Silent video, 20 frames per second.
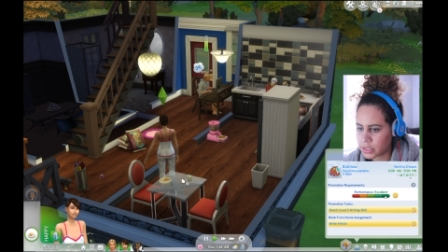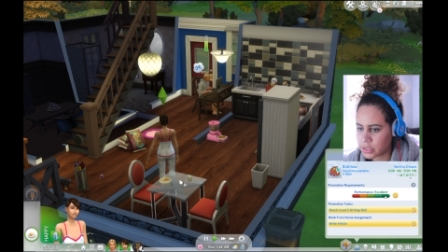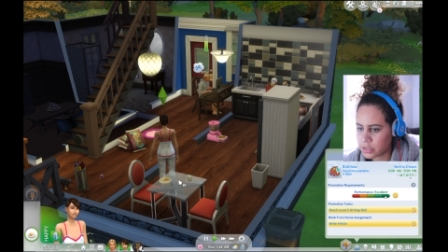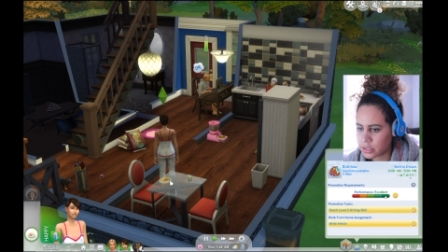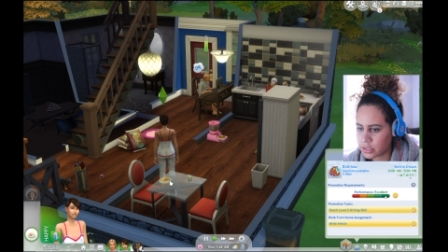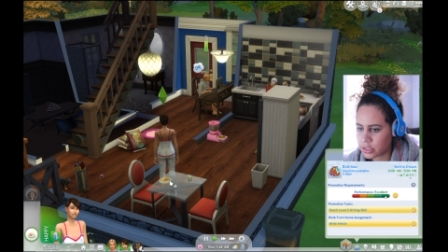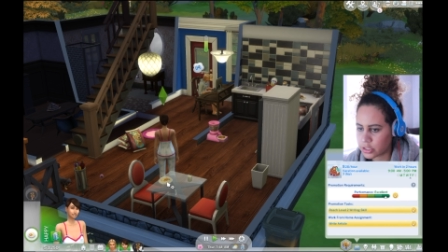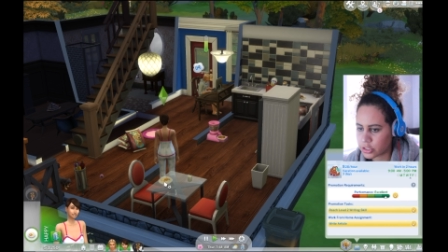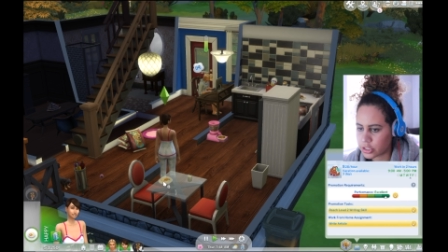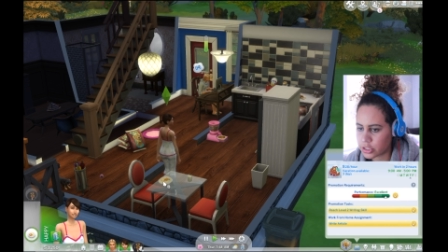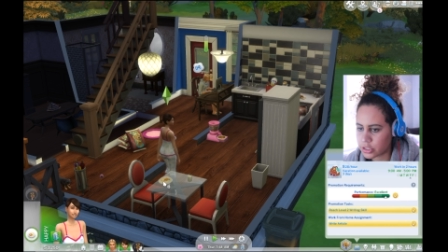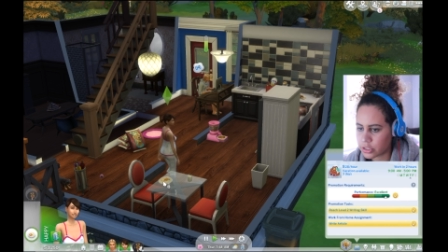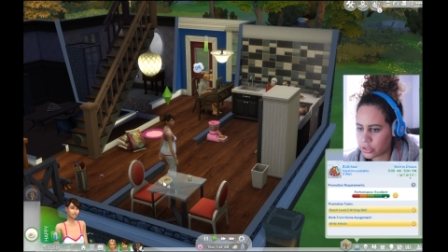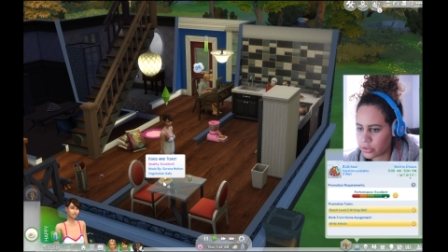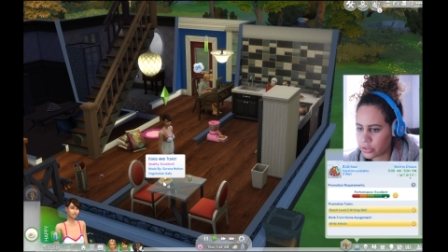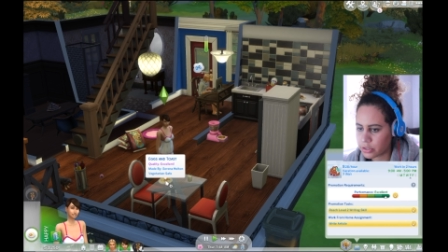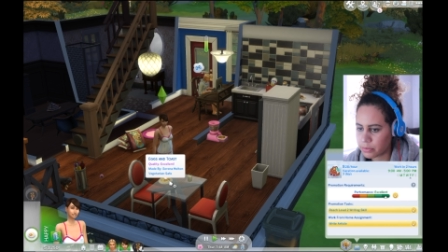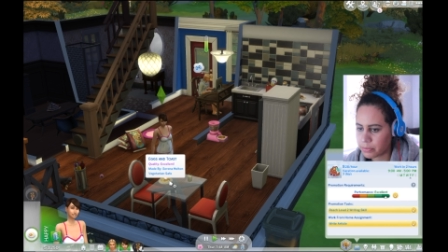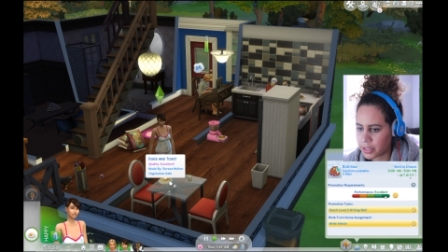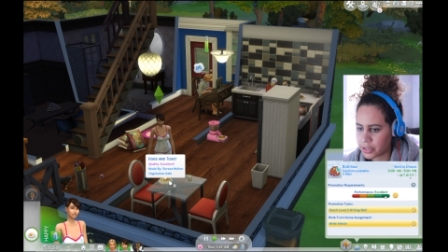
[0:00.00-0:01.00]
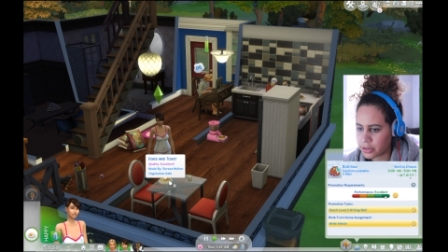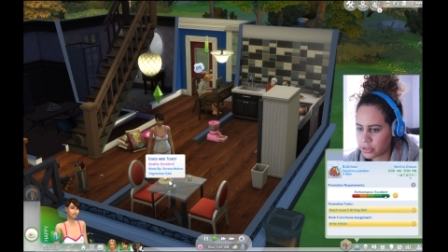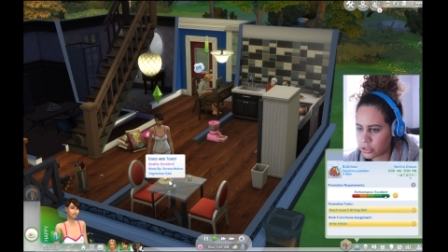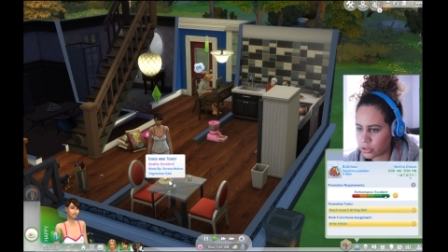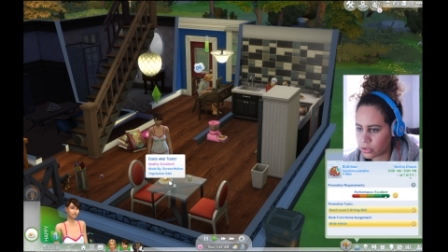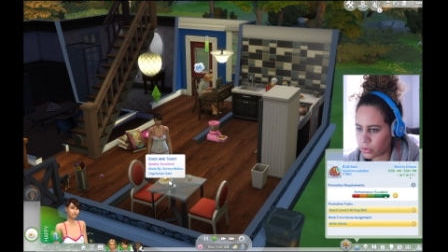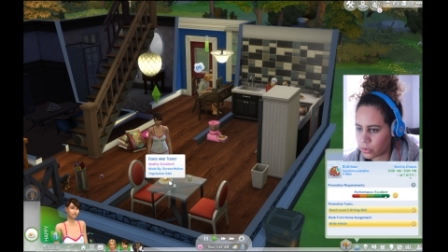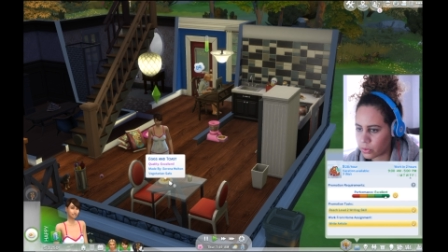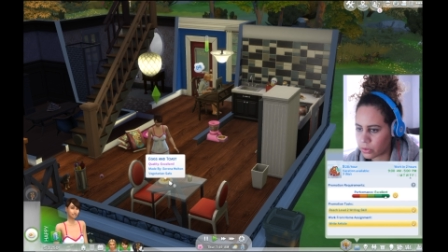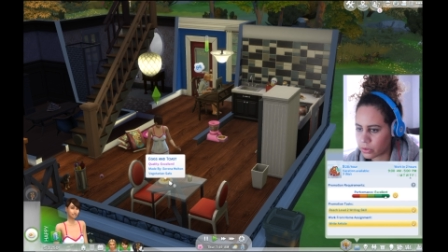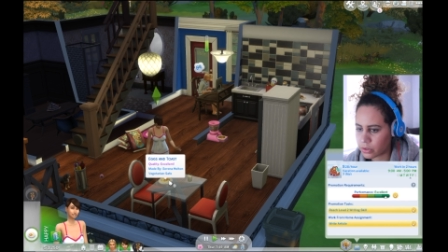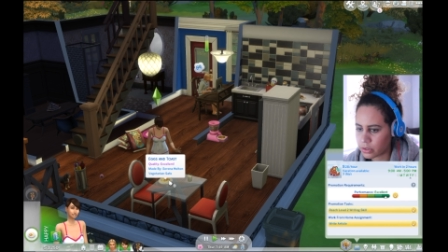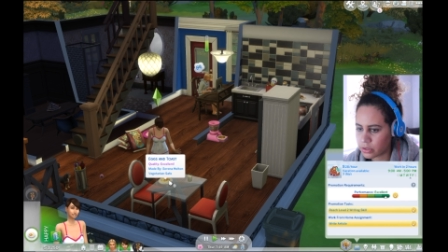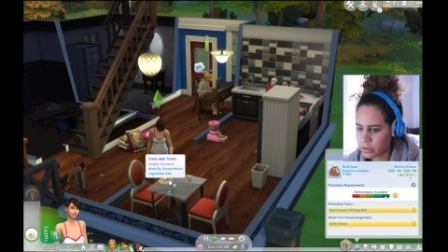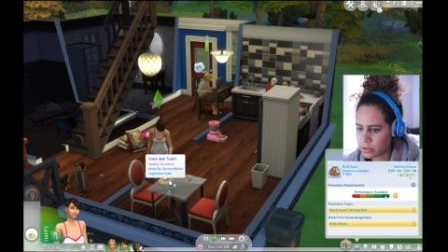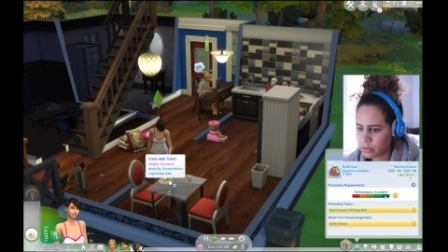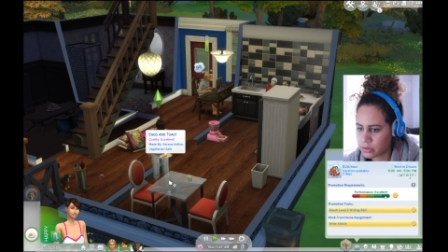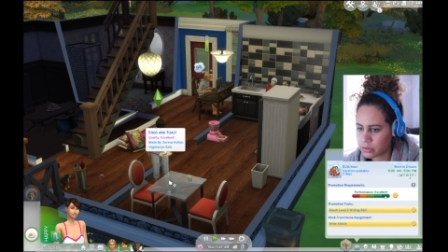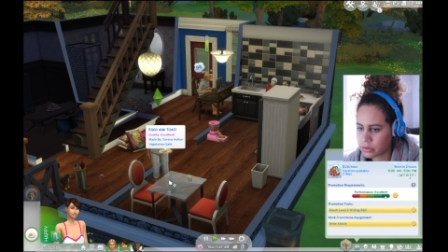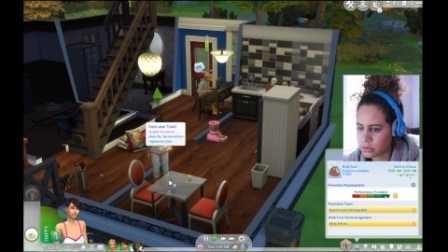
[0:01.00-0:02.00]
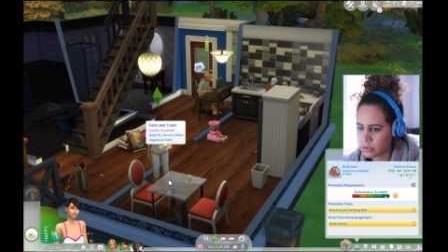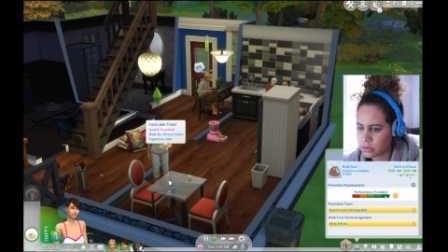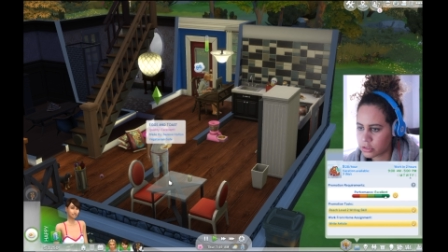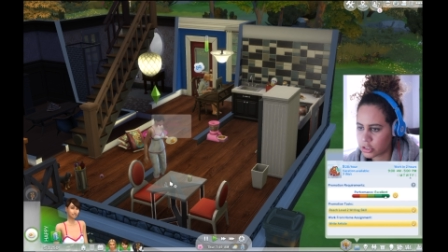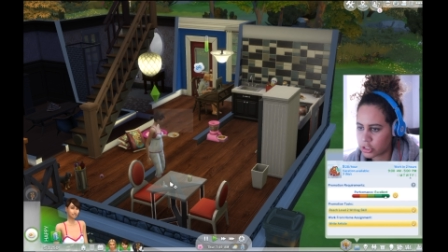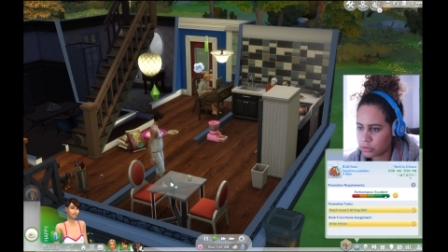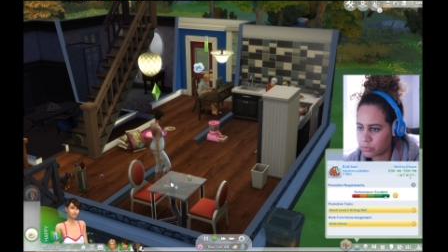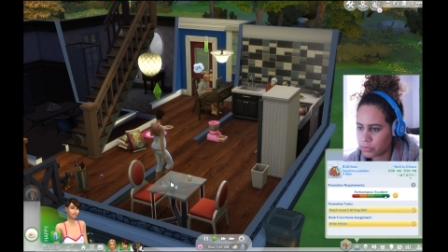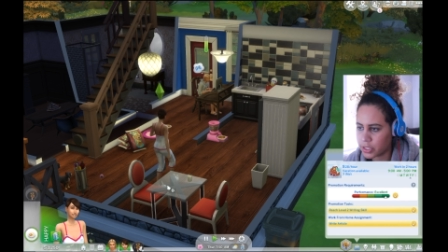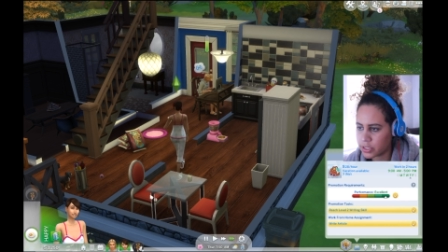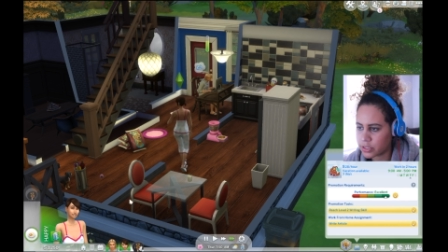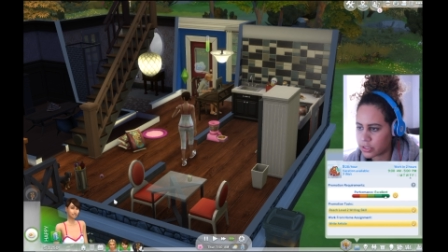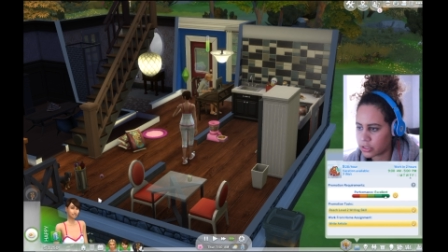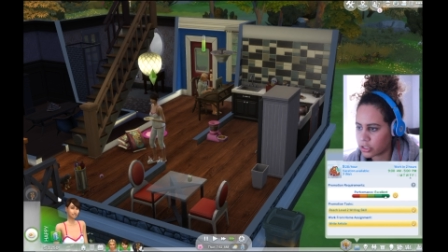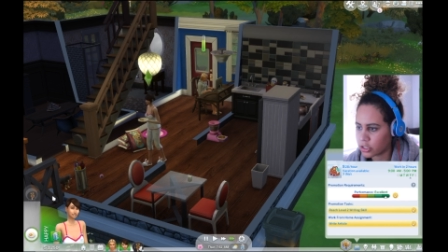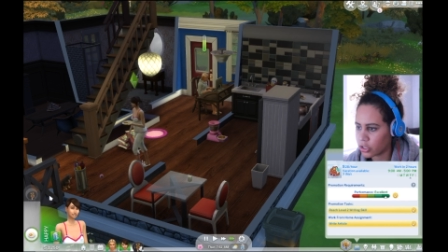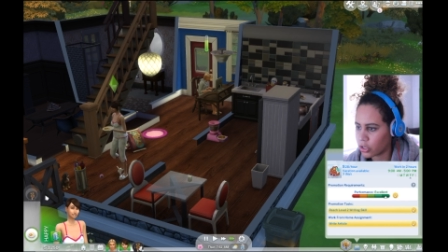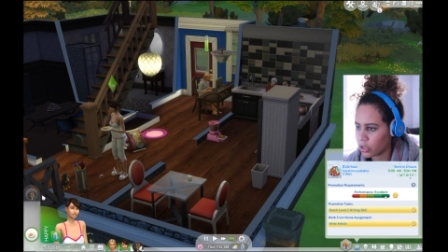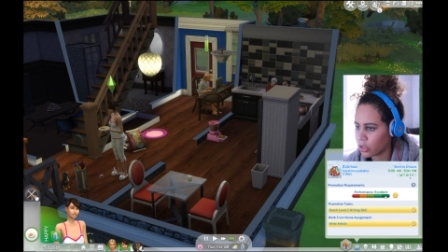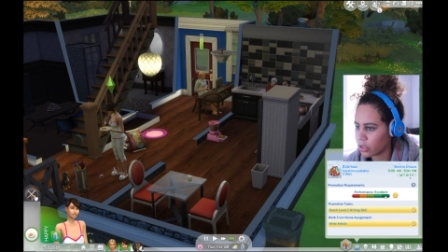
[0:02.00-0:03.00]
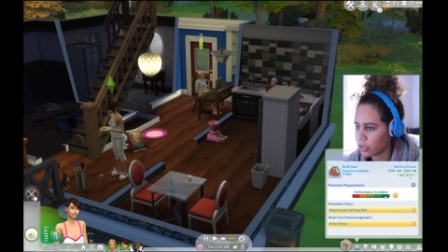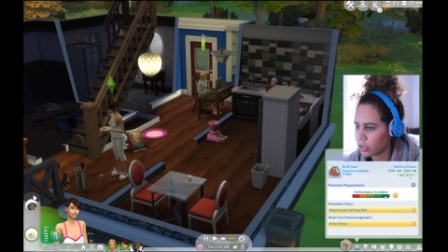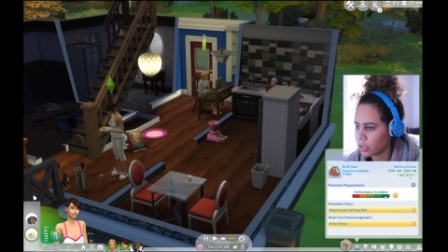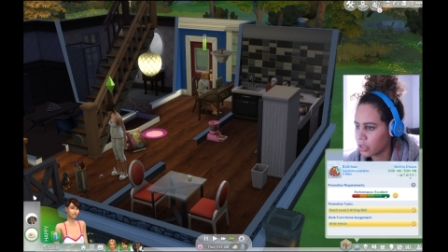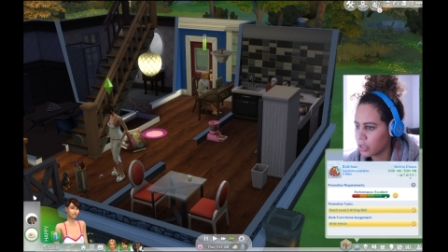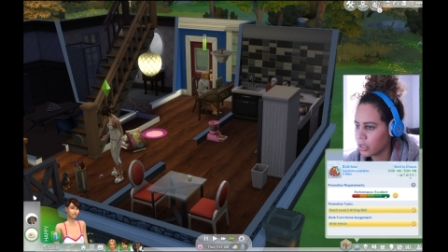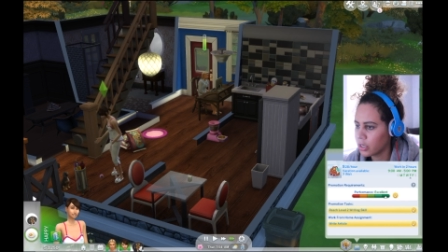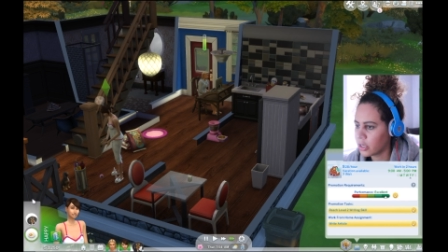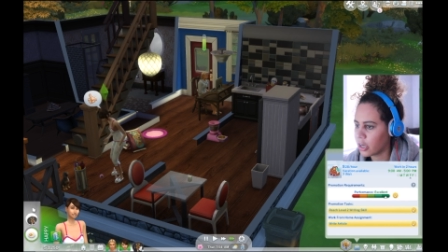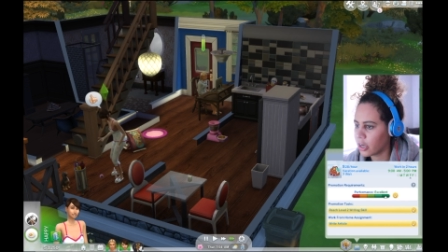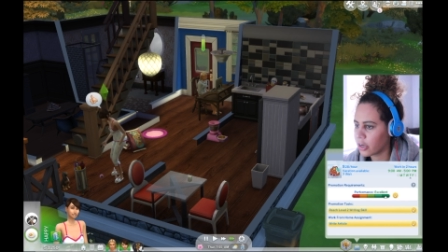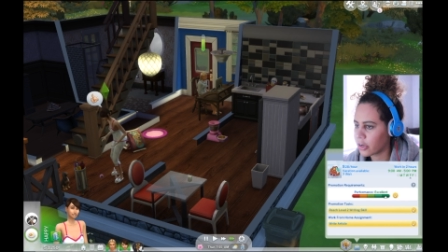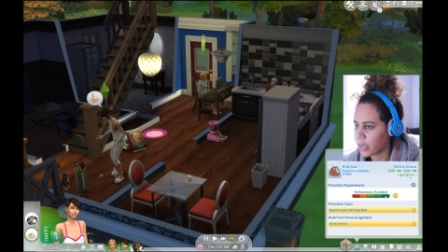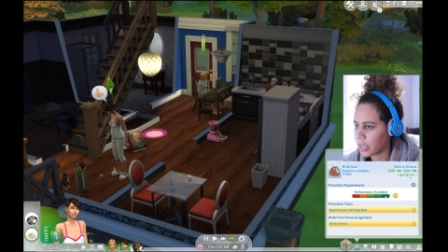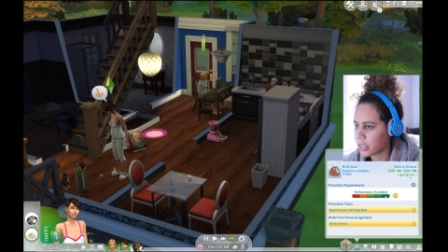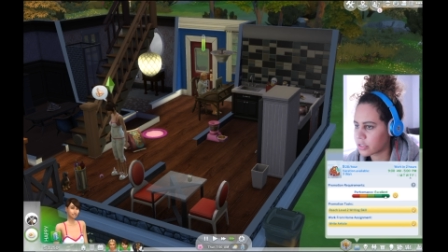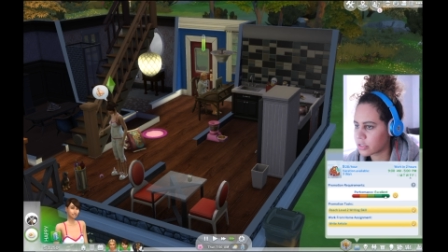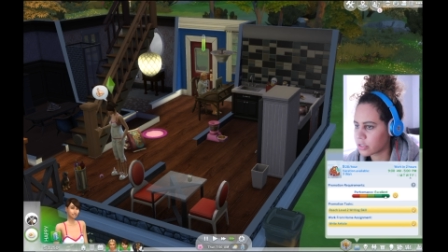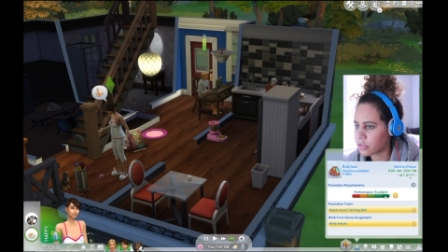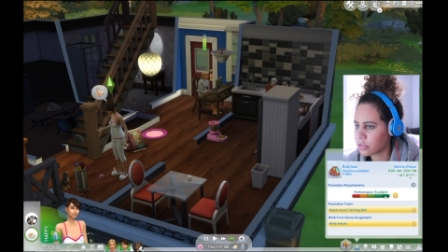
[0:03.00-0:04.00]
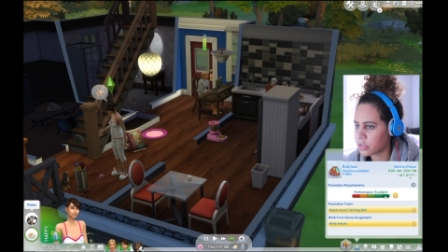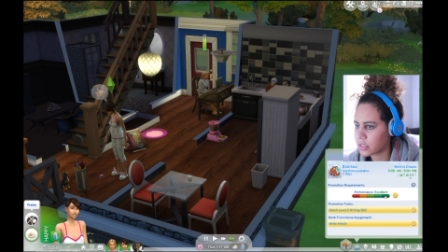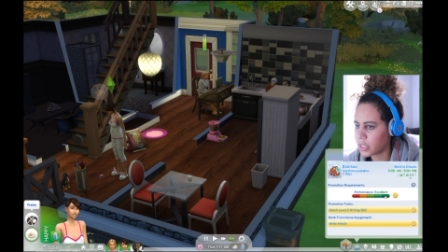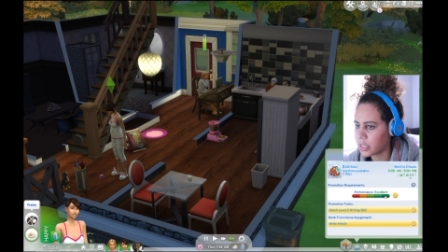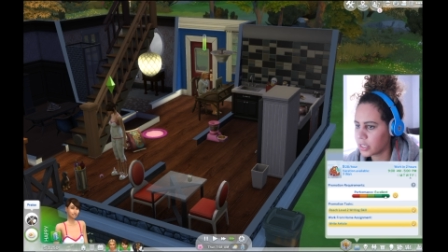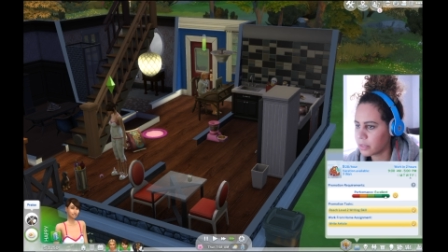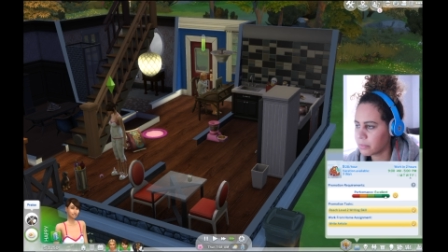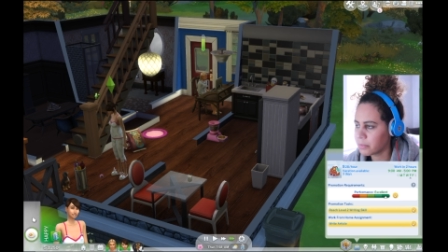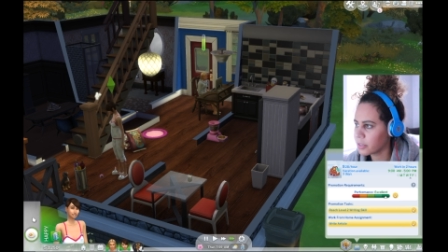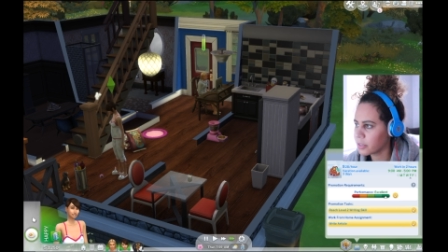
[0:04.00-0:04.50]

let's see, she's going to pet the dog. She's praising the dog. Okay, so send him